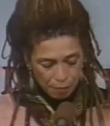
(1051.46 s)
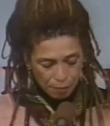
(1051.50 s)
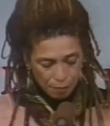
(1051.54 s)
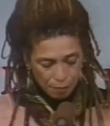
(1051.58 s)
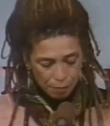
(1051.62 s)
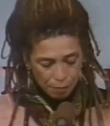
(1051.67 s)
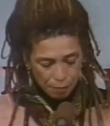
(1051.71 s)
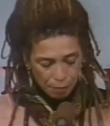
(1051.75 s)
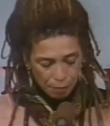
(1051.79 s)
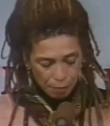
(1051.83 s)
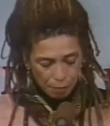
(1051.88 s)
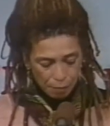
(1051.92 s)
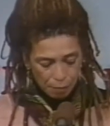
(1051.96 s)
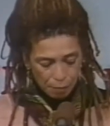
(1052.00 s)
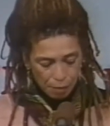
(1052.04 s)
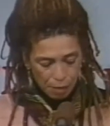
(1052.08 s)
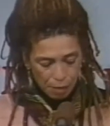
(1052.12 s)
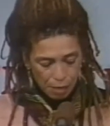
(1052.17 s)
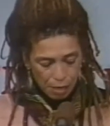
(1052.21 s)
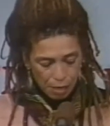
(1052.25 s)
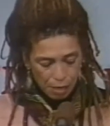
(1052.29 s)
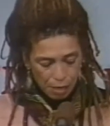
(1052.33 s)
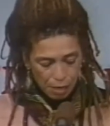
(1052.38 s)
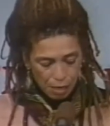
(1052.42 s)

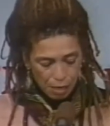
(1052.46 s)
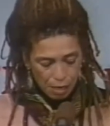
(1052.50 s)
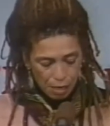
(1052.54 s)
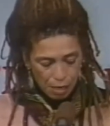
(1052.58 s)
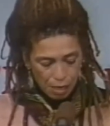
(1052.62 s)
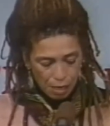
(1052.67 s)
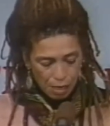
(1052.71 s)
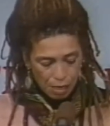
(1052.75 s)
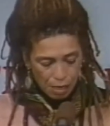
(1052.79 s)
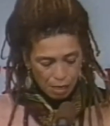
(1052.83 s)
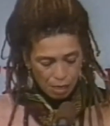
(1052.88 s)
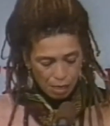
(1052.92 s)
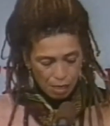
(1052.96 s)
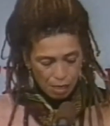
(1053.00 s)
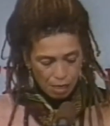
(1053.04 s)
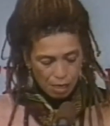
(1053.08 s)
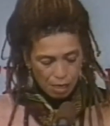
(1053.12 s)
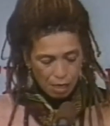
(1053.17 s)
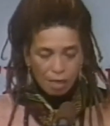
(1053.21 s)
(silence)